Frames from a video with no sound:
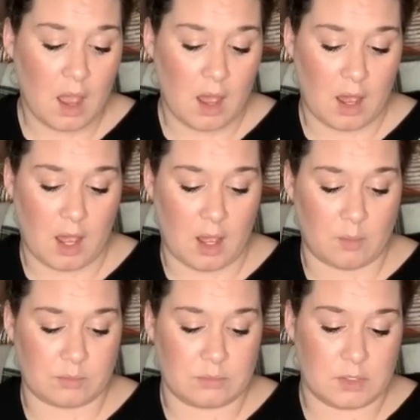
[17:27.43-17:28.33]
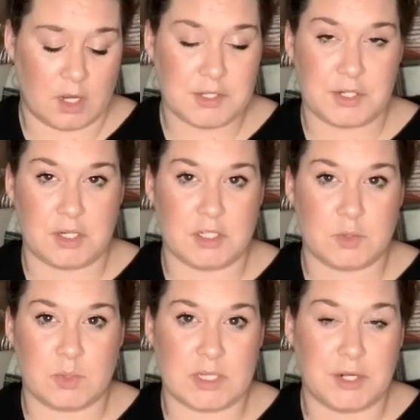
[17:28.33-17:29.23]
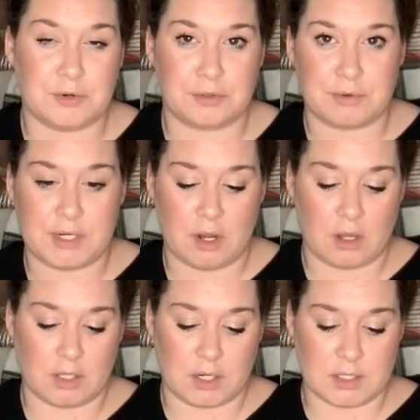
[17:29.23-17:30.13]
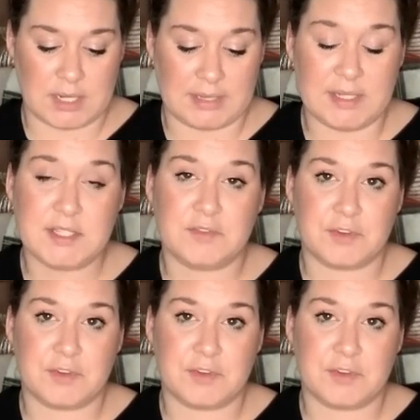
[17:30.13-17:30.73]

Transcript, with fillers: um, cost of goods was under $3. I listed for